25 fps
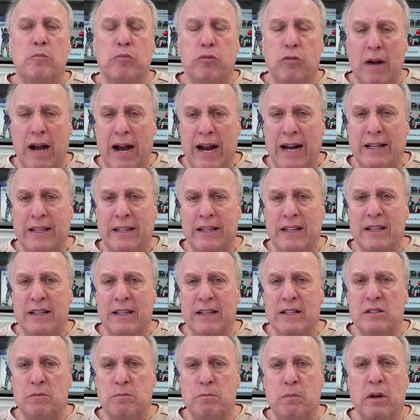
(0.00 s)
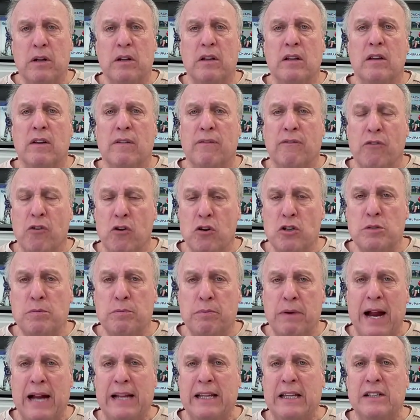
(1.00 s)
practice, but the
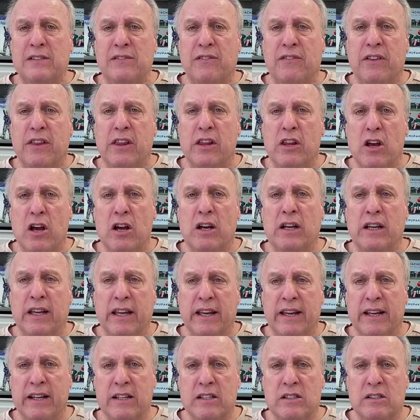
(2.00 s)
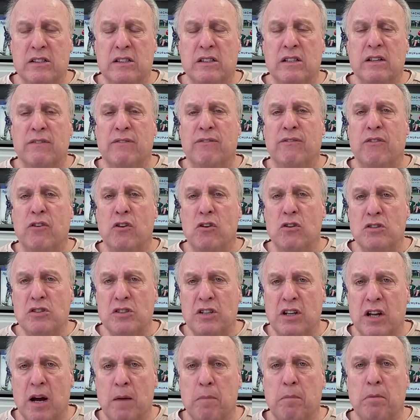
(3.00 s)
first practice for the young kids, the
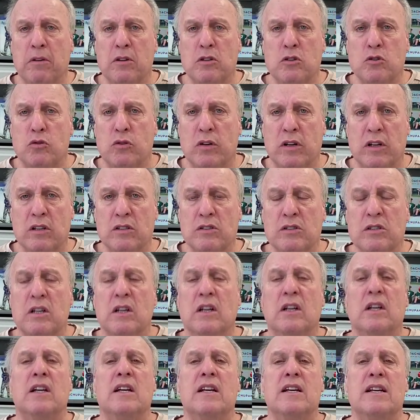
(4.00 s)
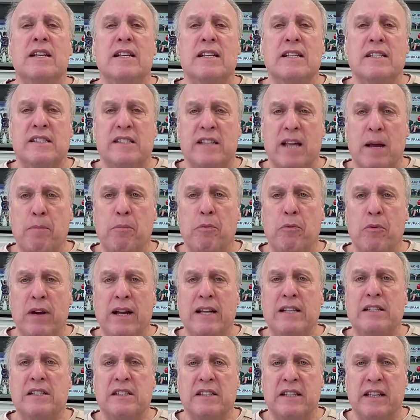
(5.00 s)
first couple of drills,
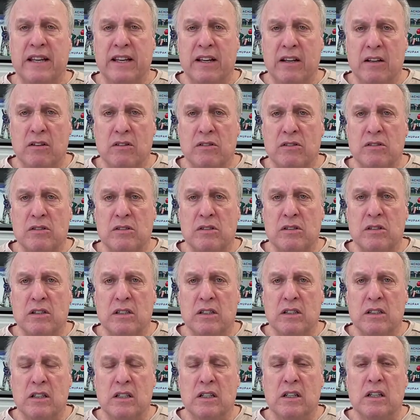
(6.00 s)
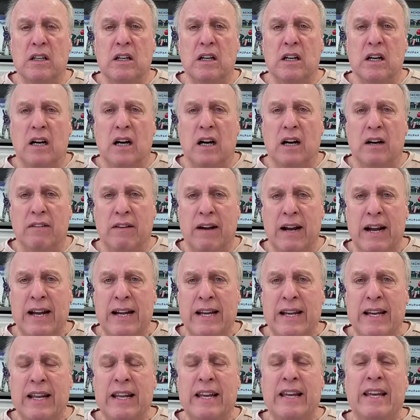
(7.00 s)
separate skills. All
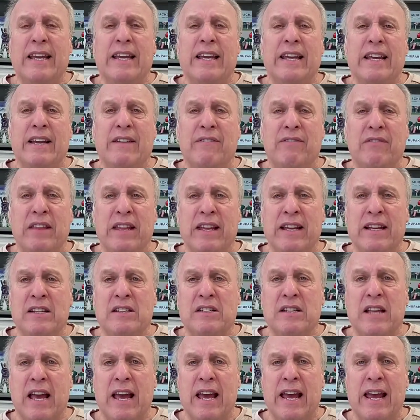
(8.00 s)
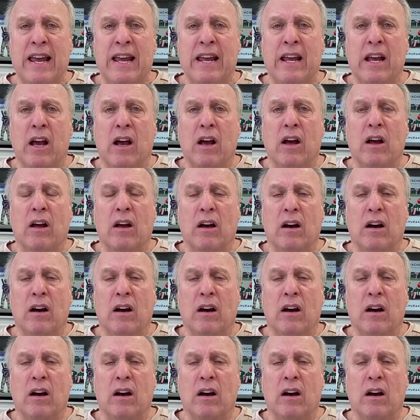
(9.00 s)
right. If there's a